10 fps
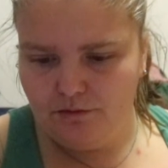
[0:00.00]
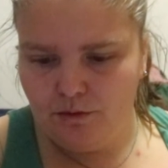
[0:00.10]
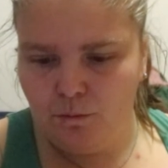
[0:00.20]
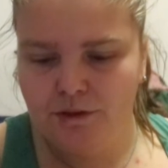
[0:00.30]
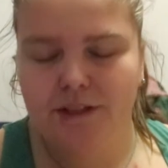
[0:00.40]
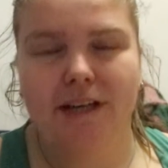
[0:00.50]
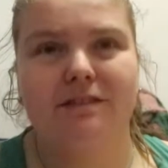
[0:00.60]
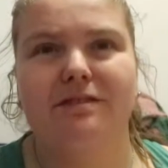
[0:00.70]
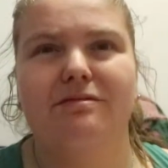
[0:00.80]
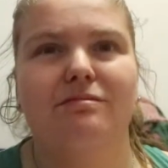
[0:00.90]
almost kind
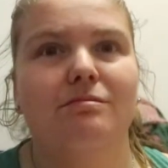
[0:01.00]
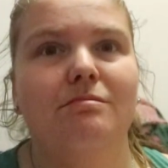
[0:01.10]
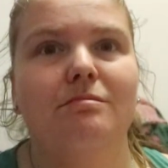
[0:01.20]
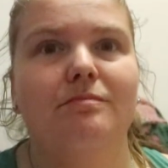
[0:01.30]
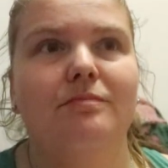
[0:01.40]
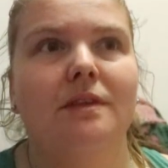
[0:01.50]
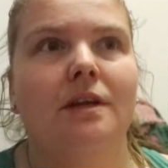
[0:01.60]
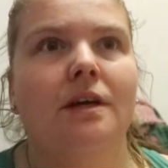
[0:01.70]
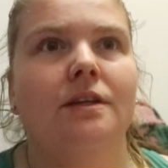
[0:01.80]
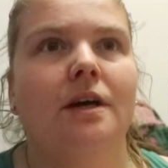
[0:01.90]
of
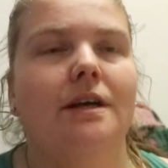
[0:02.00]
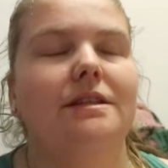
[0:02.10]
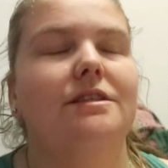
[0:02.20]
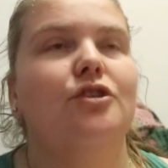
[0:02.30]
not